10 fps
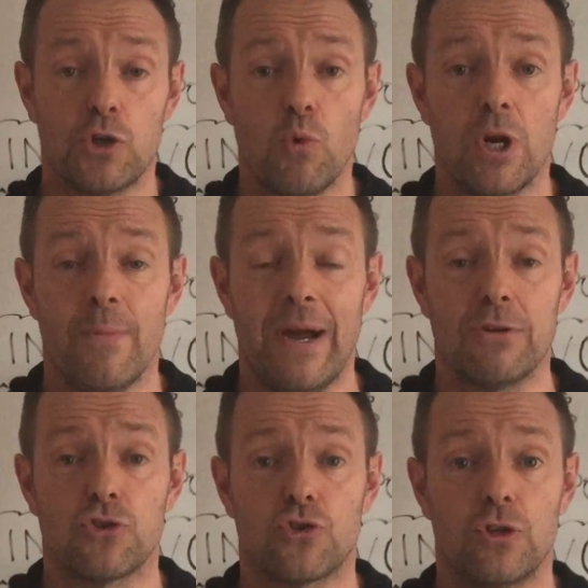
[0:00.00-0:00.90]
to worry
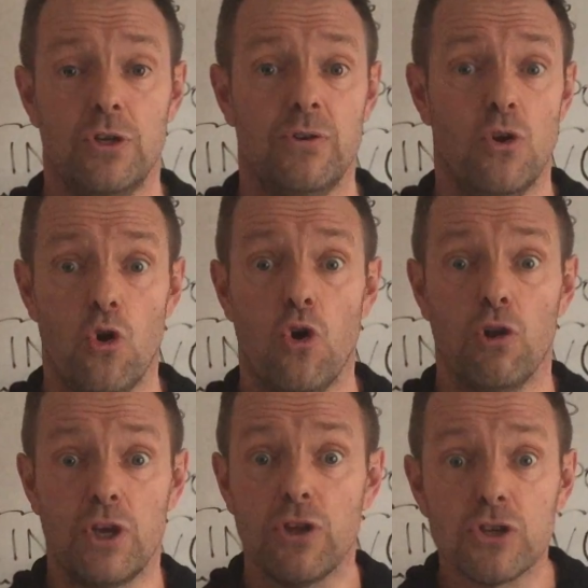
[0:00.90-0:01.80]
about all
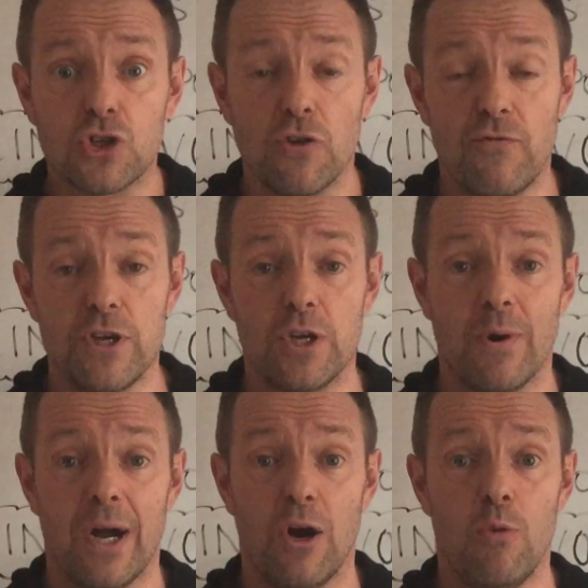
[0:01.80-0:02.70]
the other stuff you do
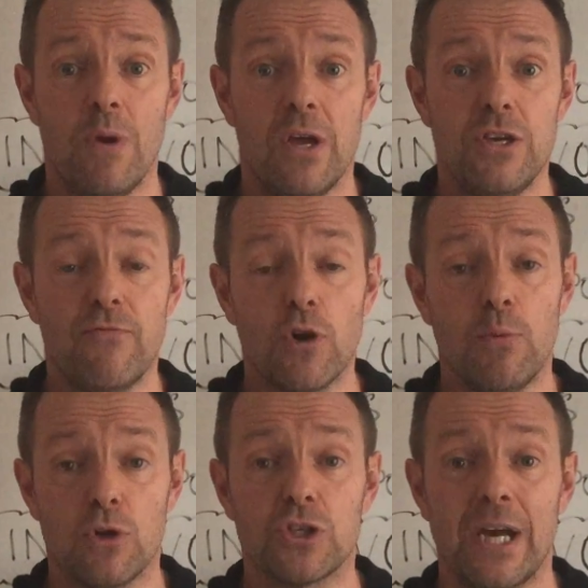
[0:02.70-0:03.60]
at home, you've got
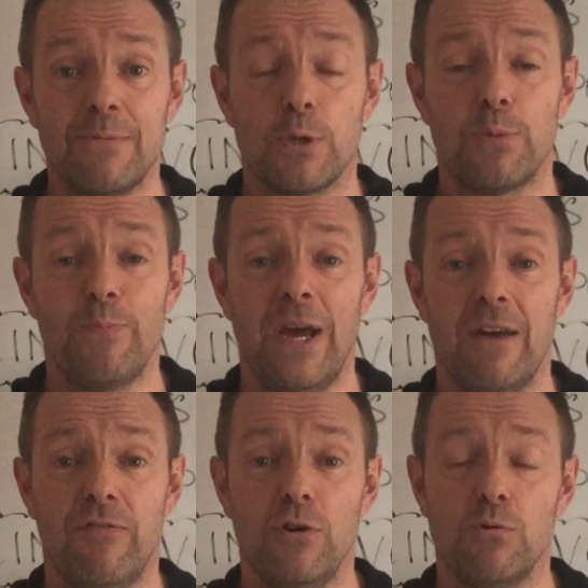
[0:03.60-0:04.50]
more time to prepare
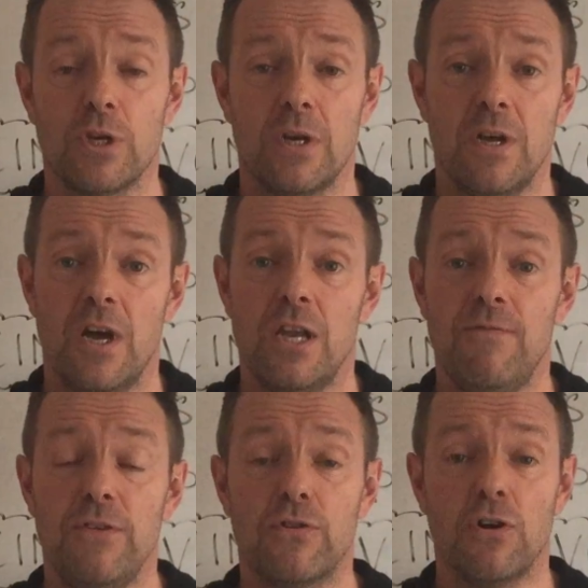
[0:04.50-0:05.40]
food. And
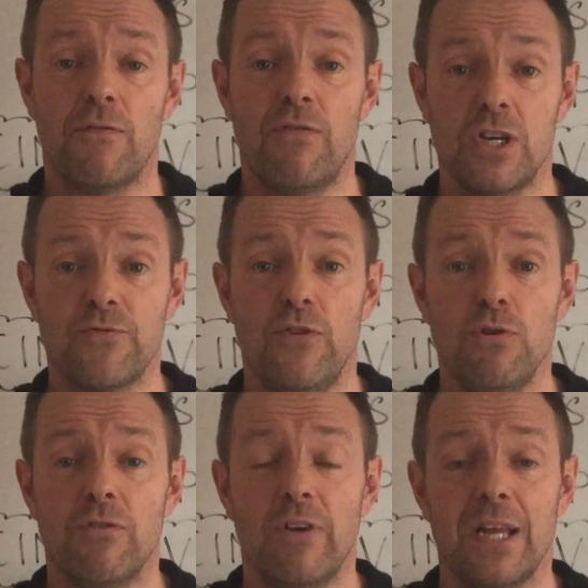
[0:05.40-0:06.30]
if you've got fresh
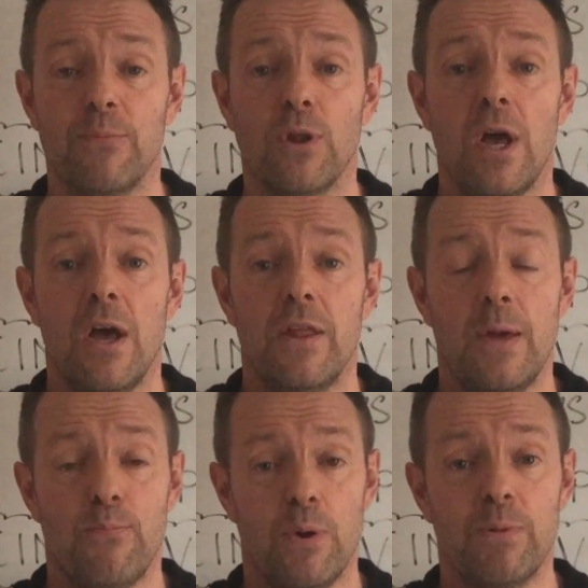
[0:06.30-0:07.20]
food available,
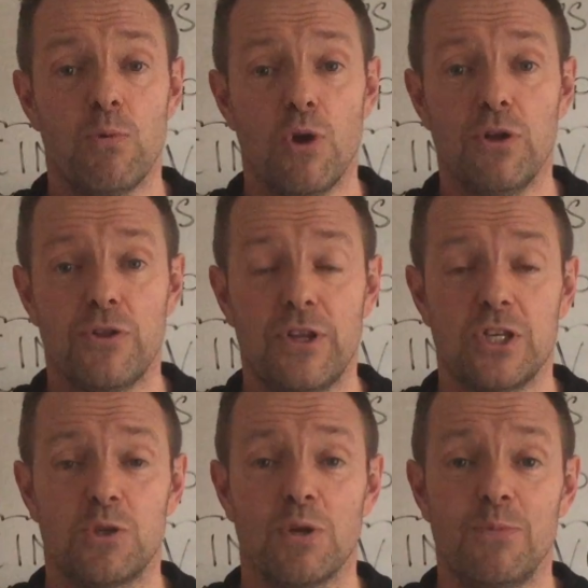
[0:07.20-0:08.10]
then probably one of the
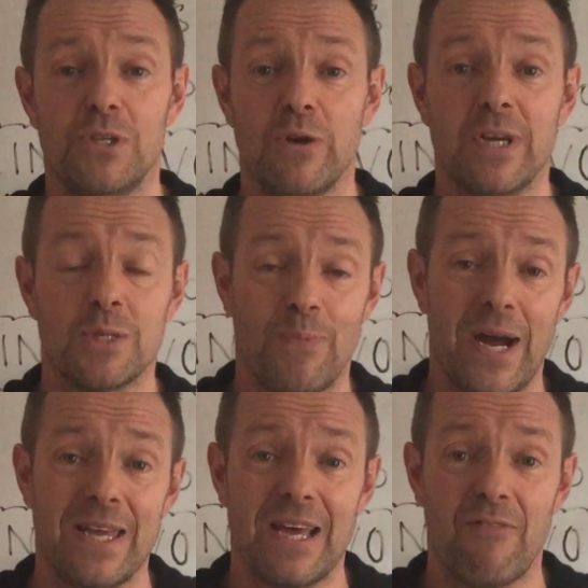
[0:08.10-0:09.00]
things you want to be doing is
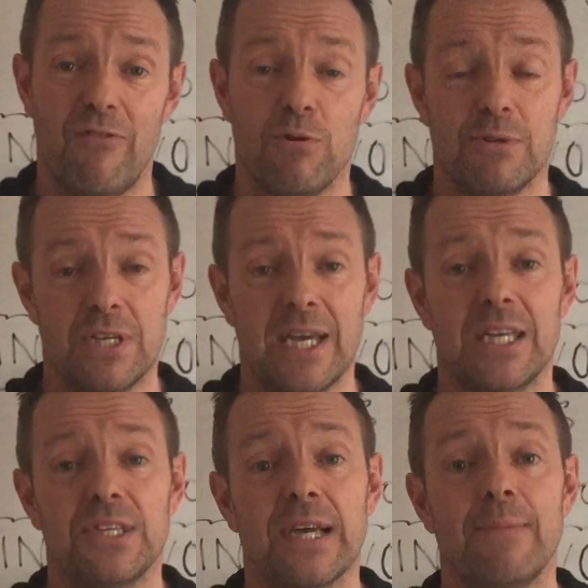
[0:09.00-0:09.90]
buying that food and
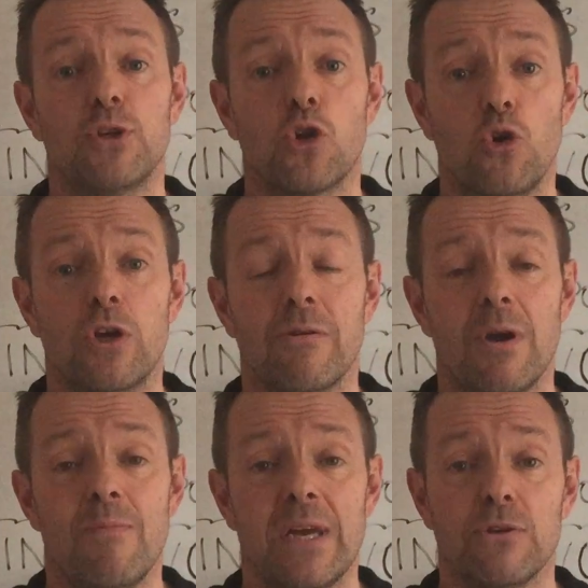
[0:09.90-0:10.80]
taking time to cook your
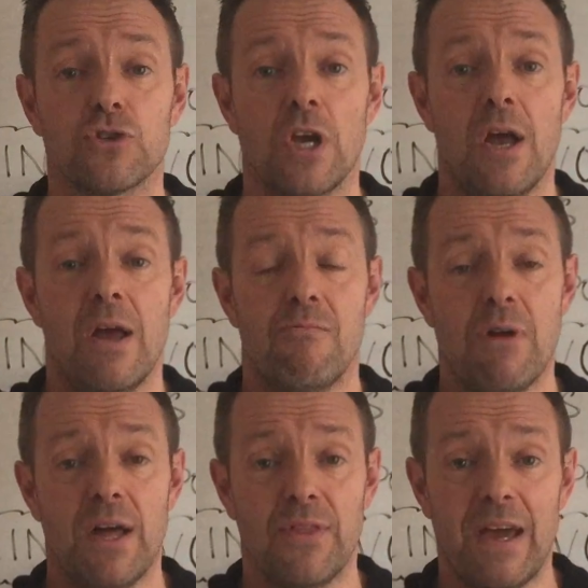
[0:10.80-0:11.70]
own meals
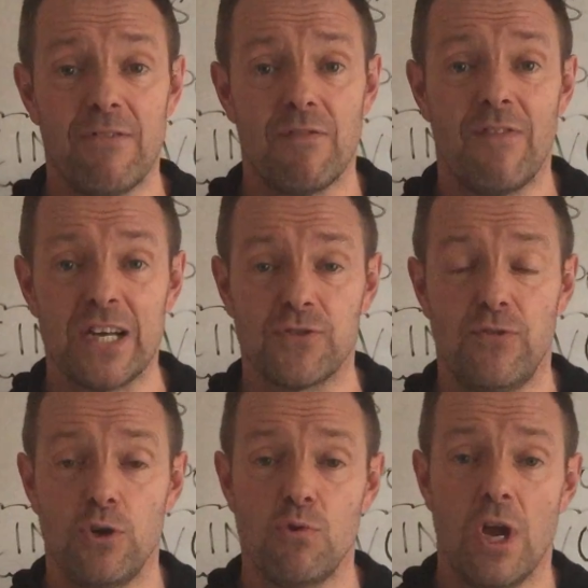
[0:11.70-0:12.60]
rather than having fast
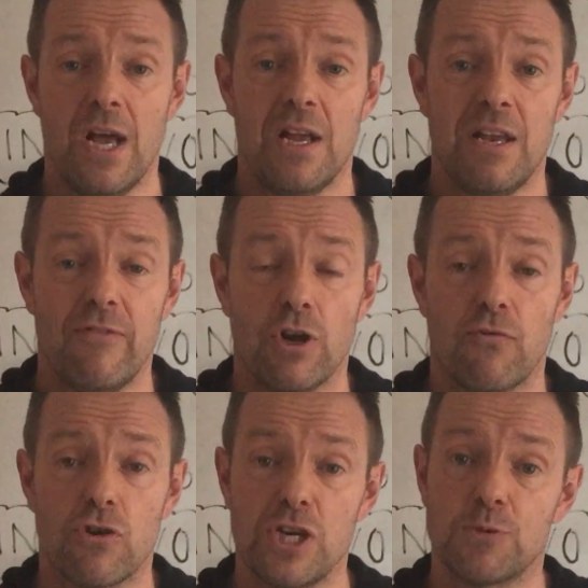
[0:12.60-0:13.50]
food, living off
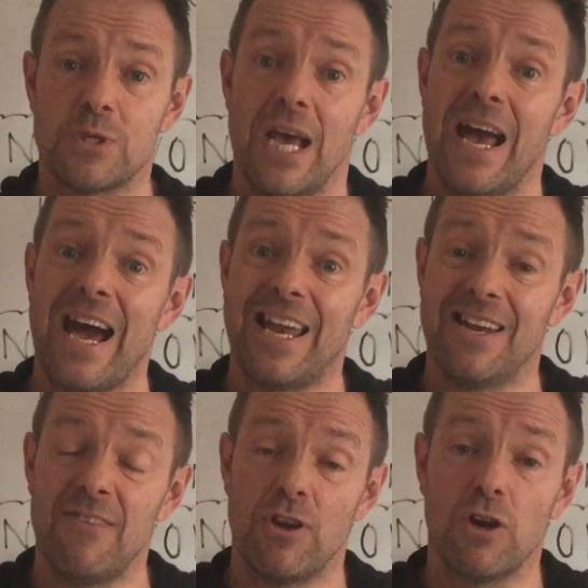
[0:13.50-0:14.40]
crisps and
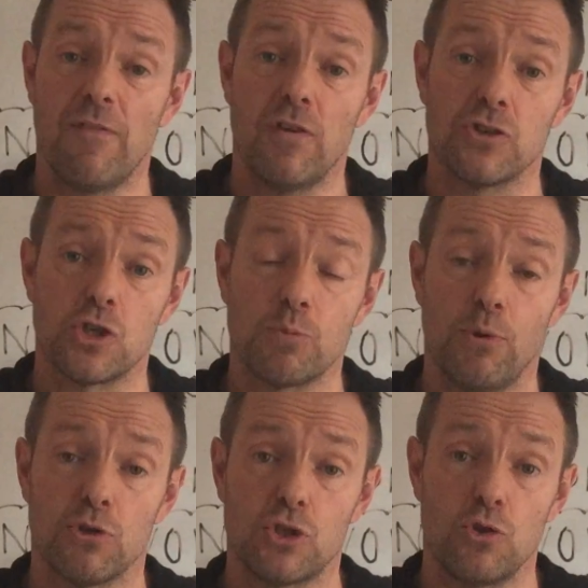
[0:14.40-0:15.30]
living off lots of
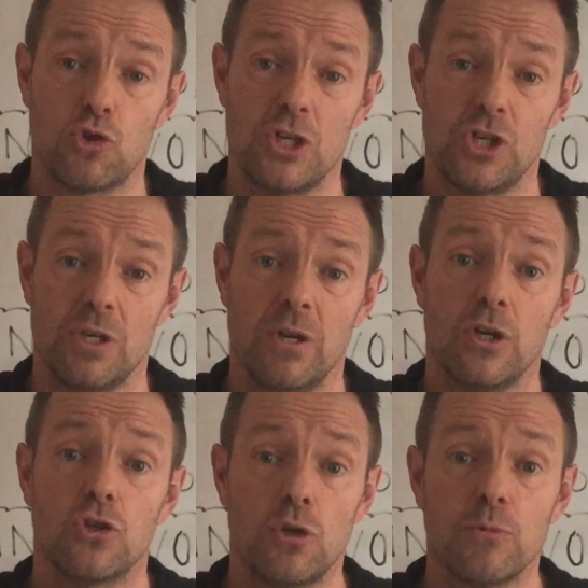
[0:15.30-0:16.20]
sports nutrition.
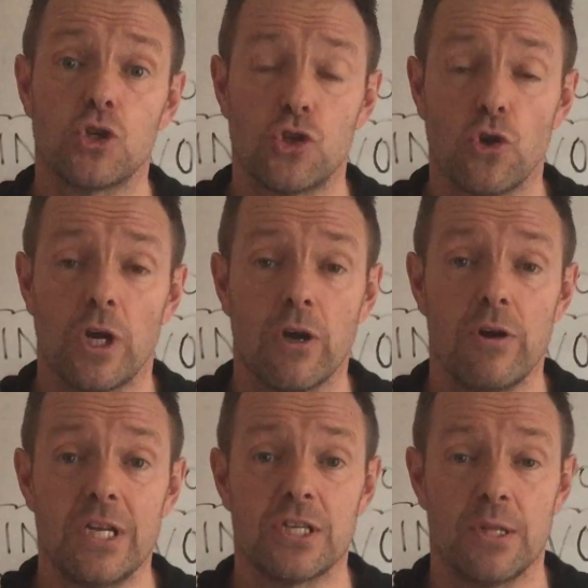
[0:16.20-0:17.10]
Too much sugar
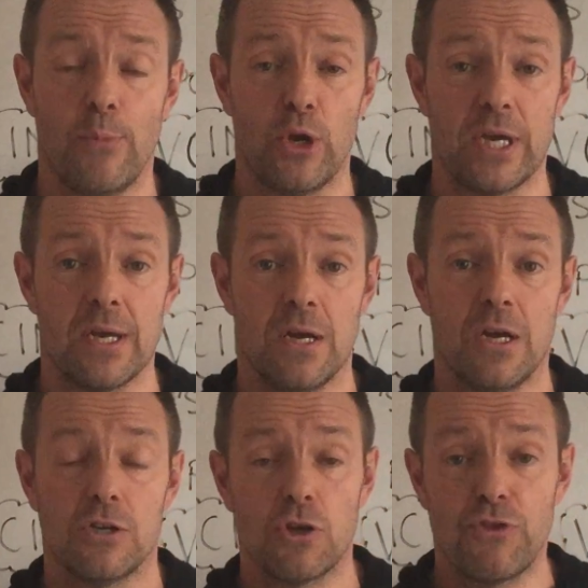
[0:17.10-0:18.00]
going into the body.
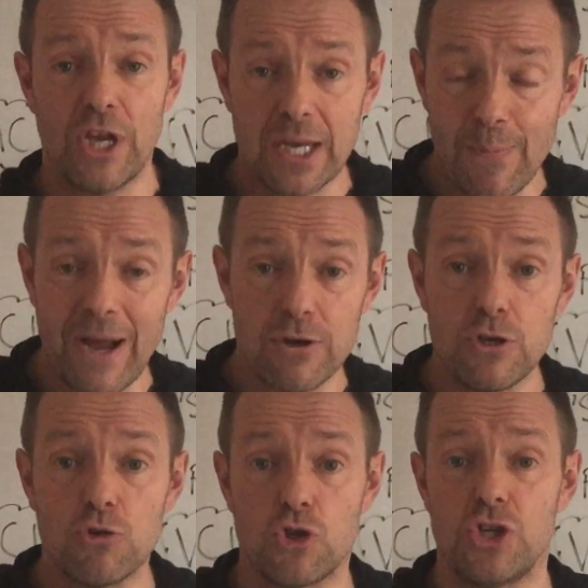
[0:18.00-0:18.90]
So think about your
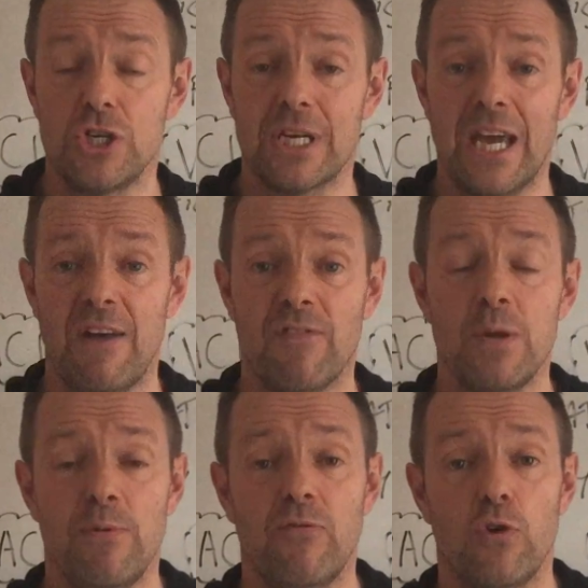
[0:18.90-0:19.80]
nutrition carefully
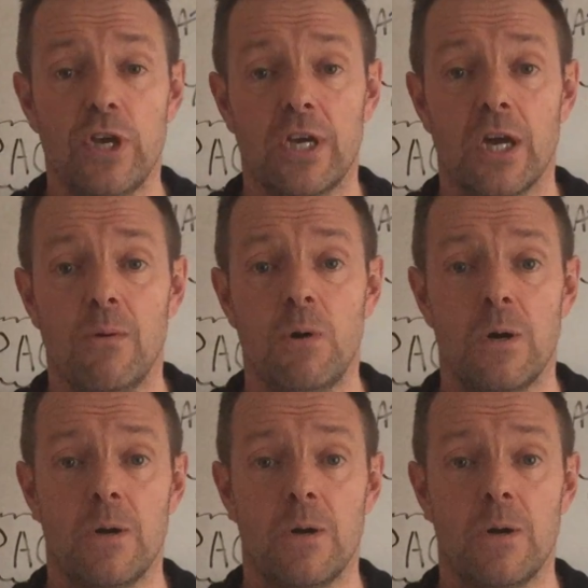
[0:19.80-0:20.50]
before you go.